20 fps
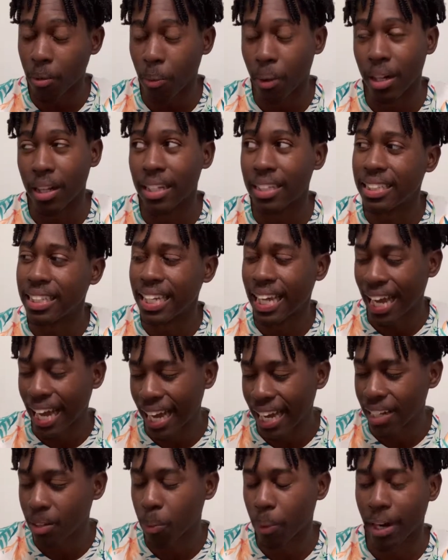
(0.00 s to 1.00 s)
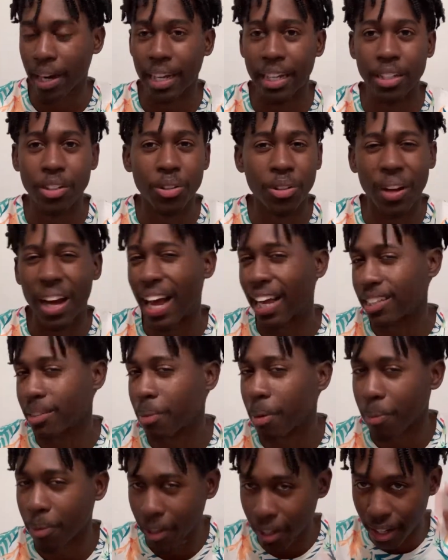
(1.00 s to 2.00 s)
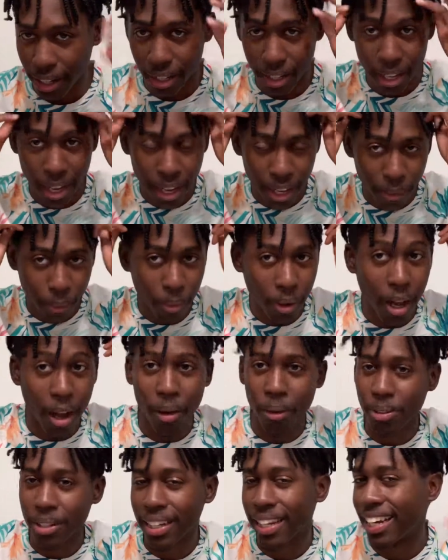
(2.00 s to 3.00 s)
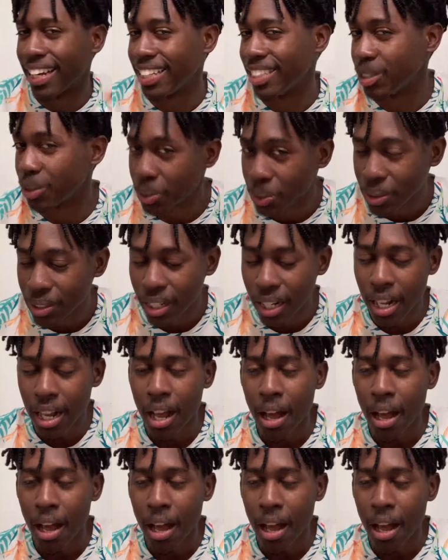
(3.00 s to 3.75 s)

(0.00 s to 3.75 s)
Well, in the end, when I, asked people like, hey, how did I do?